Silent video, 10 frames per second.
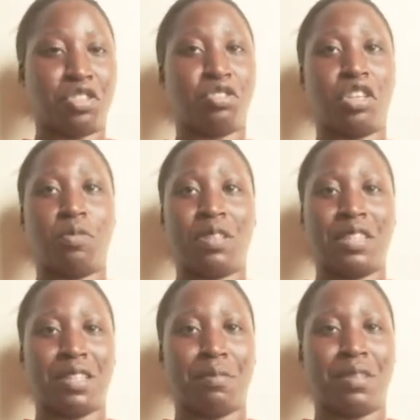Children with
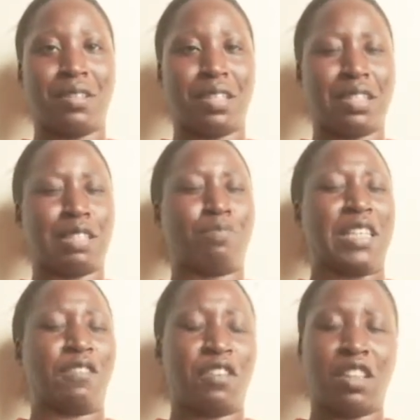disabilities,
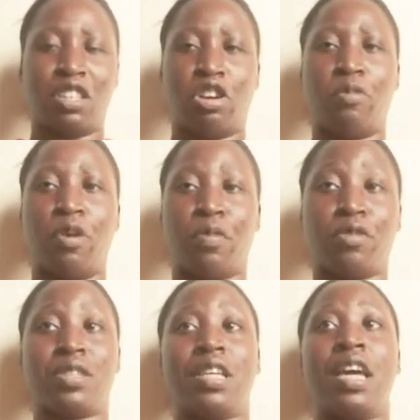specifically cerebral
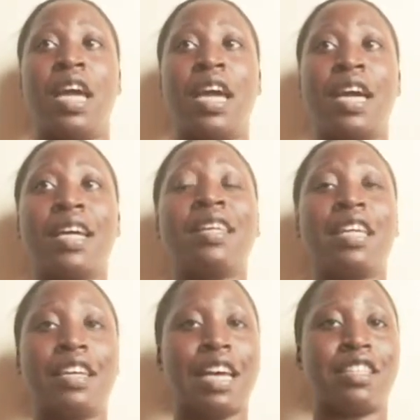palsy,
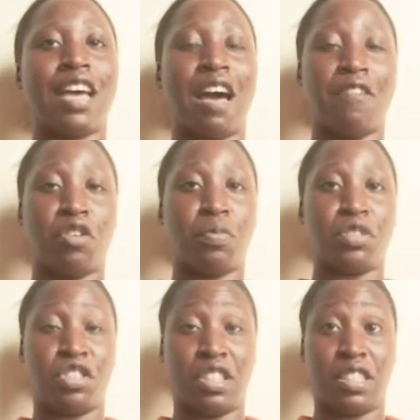needed to have an
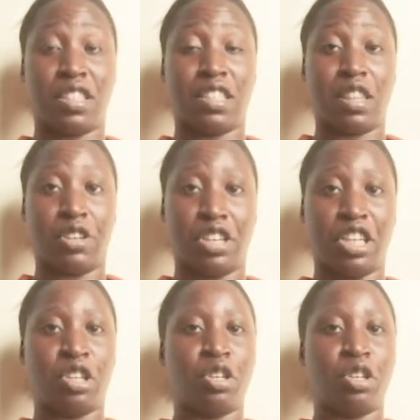opportunity to learn.